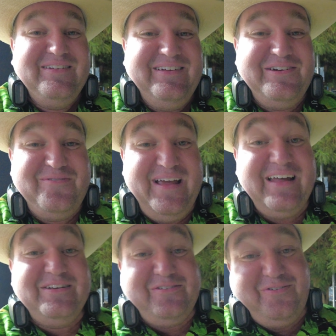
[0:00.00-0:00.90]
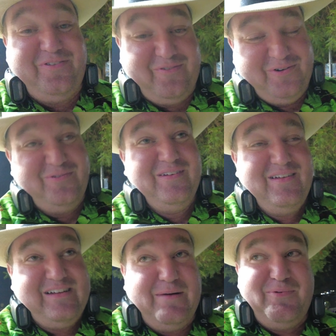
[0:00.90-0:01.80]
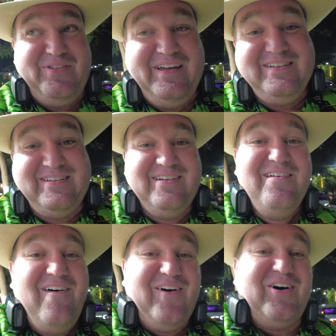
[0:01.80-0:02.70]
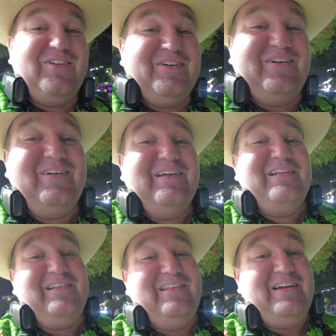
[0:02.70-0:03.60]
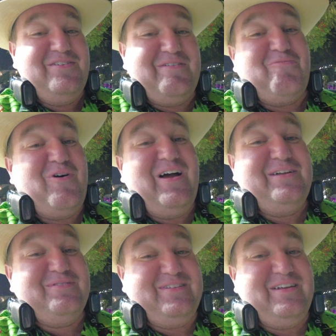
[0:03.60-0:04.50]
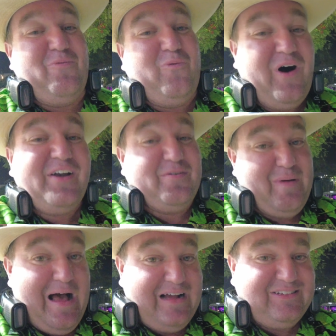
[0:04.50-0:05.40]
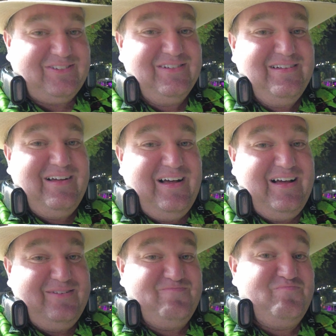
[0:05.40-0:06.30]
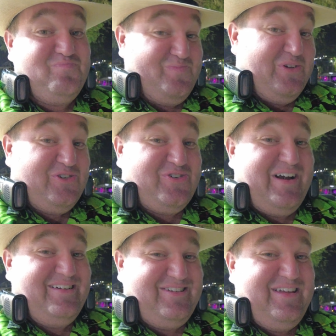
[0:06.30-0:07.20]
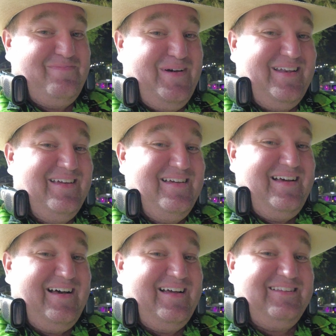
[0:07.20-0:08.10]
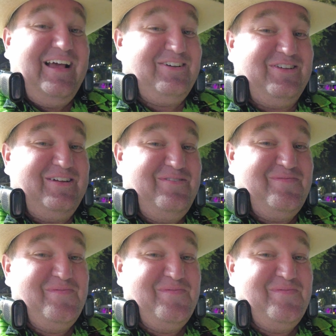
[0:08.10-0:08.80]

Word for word: you know, we had to go through a couple things, and all their liquor and wine was in a water box, uh, strangely. But uh, it's actually